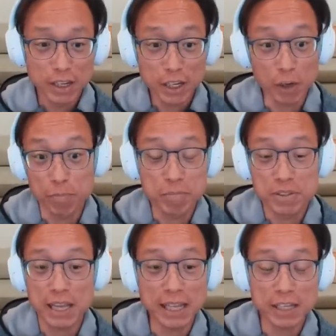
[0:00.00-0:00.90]
you know,
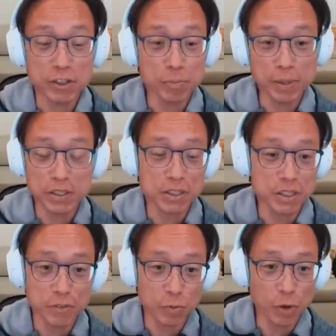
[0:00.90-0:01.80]
sell it into pieces
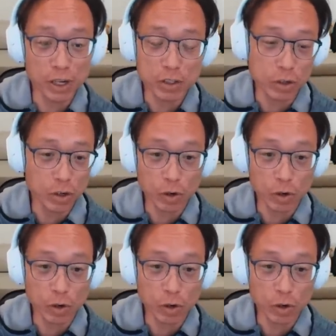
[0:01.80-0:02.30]
if you want, or,